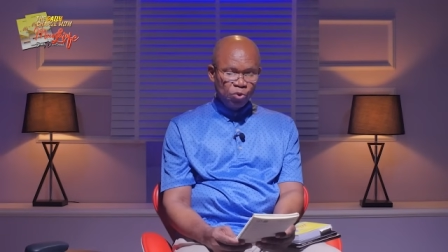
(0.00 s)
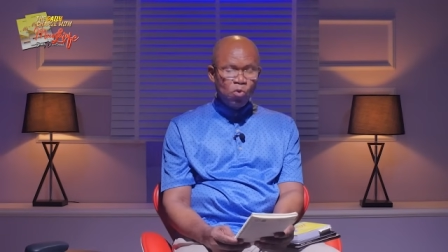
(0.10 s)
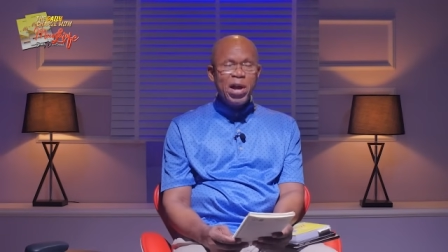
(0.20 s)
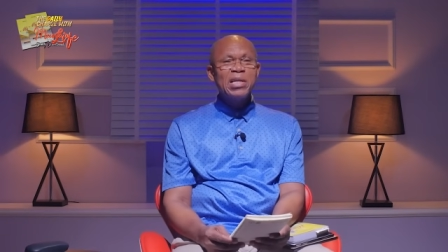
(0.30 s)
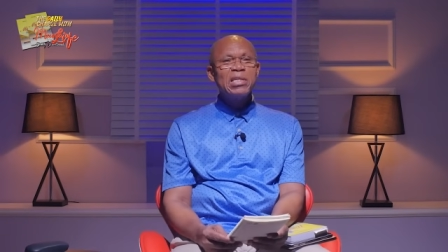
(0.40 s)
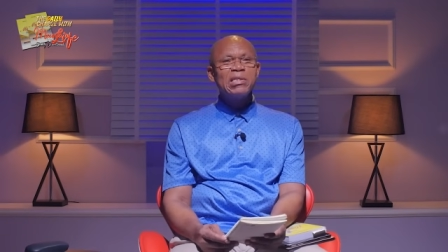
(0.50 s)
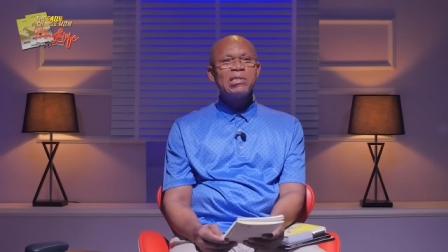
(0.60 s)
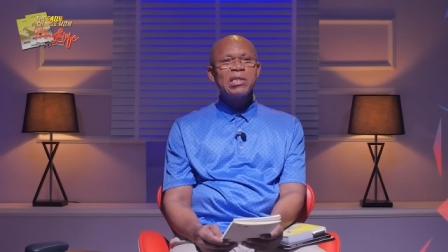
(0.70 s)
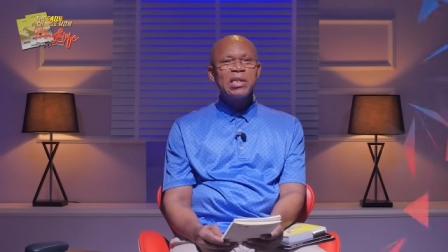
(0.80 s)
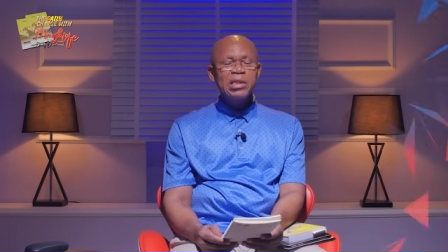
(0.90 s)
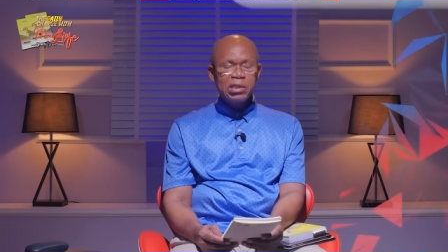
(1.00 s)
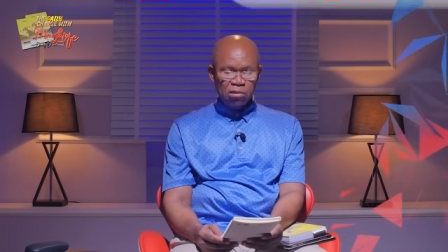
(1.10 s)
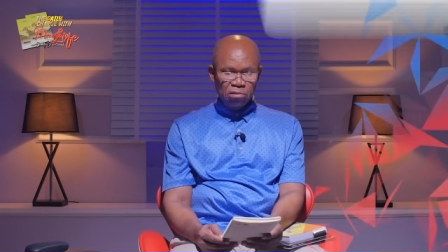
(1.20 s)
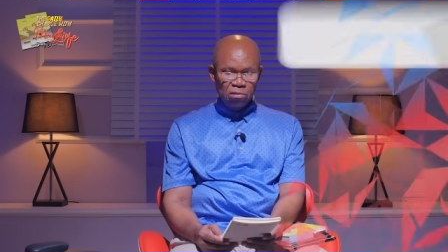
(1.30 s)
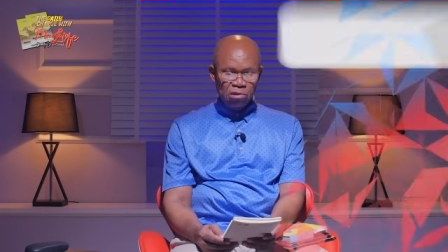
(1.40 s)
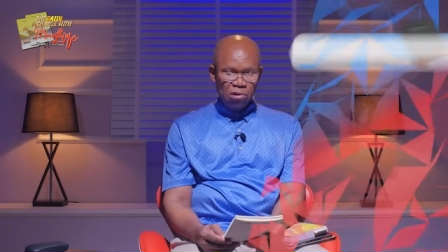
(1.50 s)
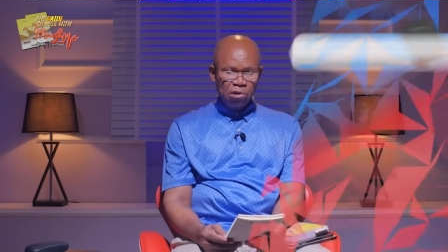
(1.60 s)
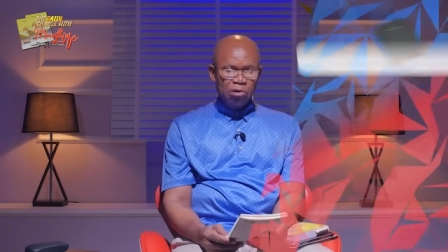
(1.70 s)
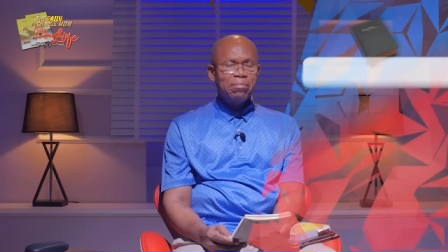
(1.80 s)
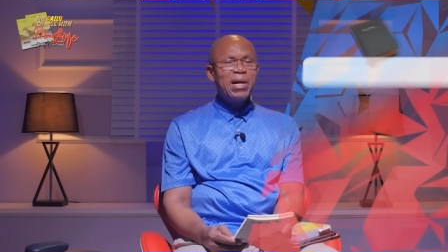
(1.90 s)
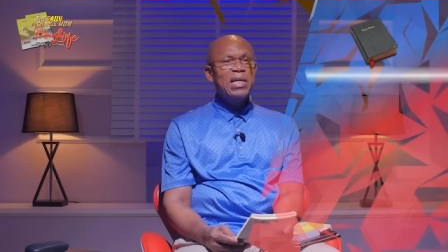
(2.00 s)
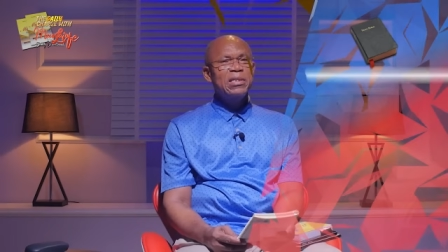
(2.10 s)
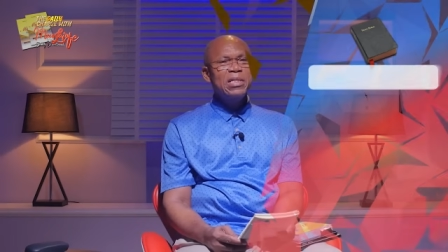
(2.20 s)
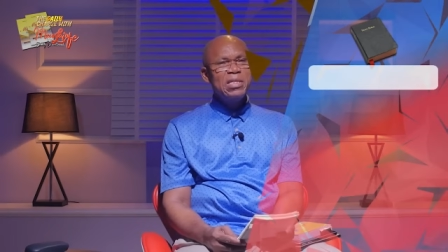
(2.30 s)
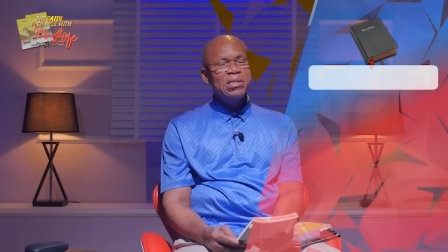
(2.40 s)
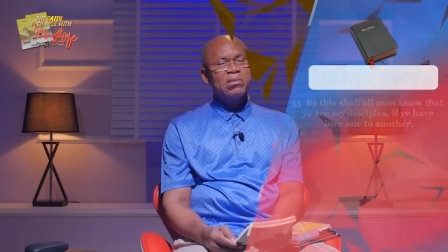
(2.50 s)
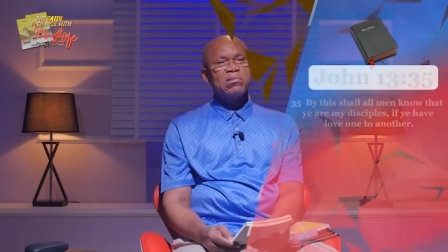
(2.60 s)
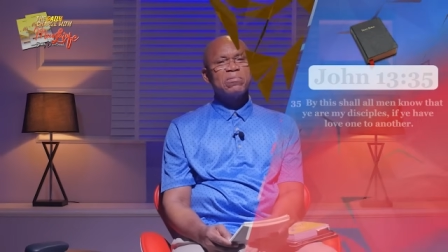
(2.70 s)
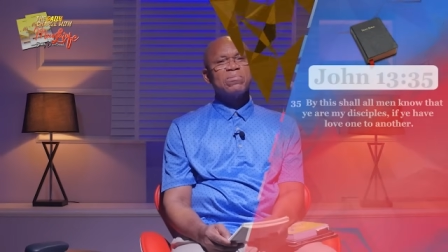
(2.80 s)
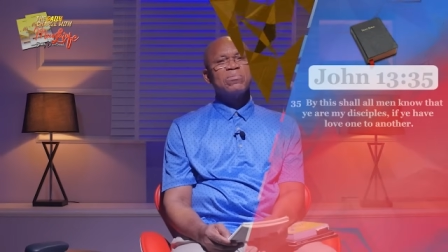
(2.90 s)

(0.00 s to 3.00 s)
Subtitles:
where he said, "By this